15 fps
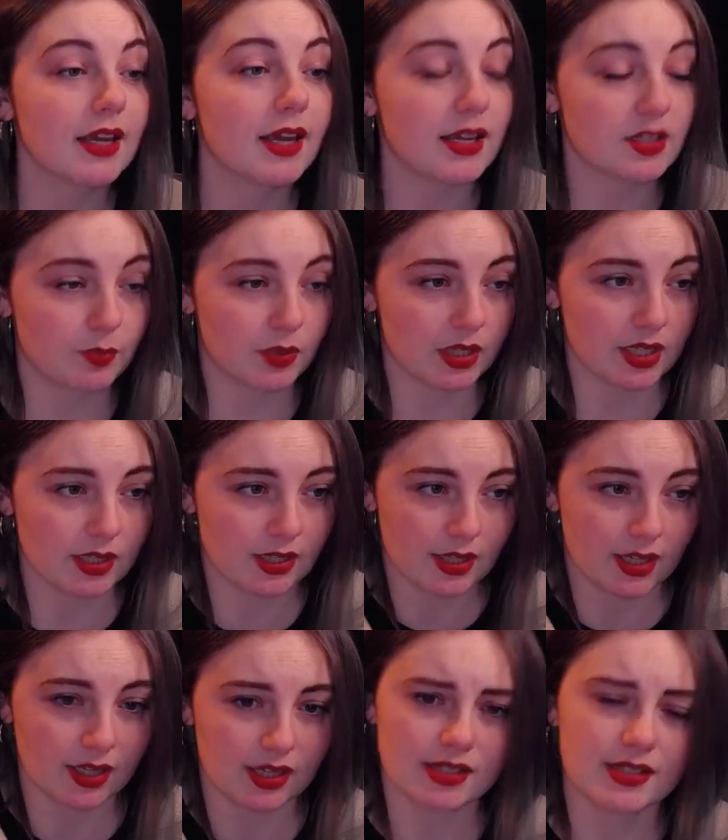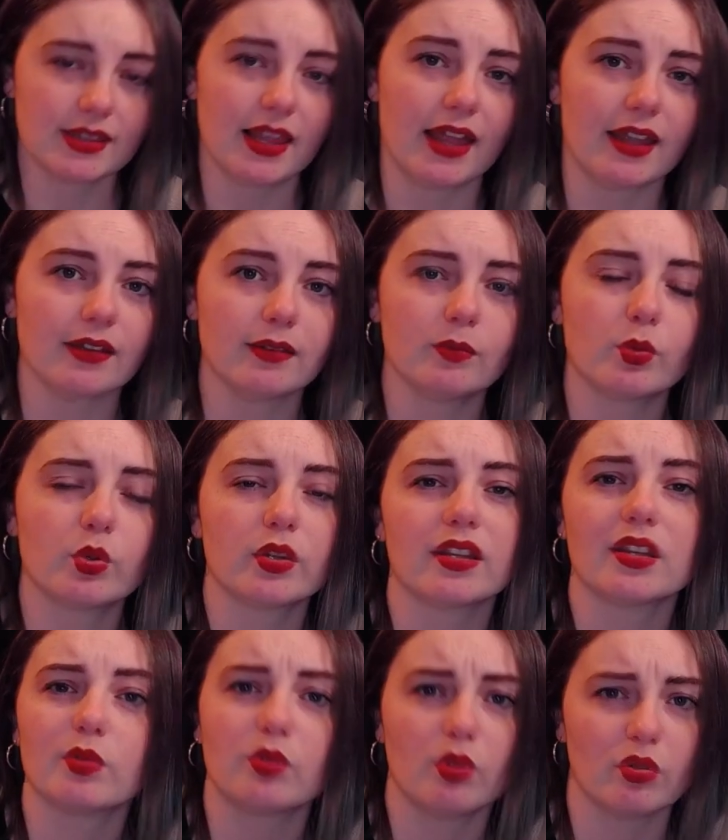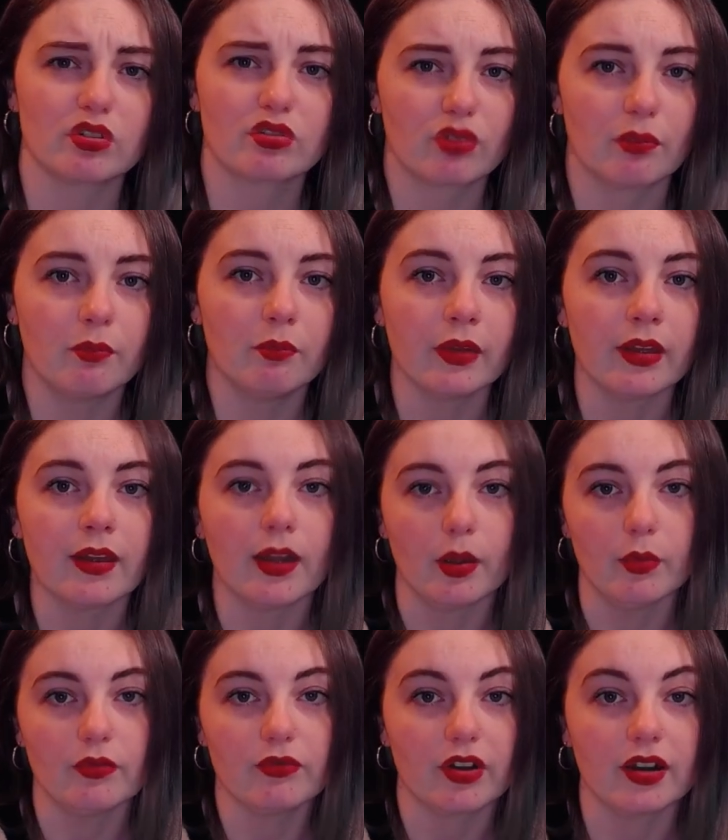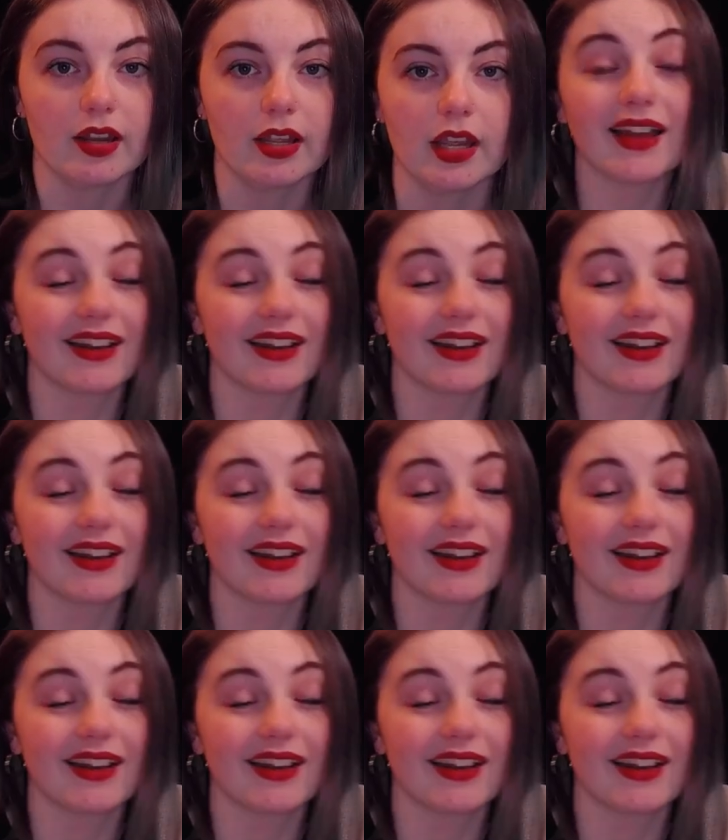it's played at like a slant, more like you would hold a trumpet out in front of you.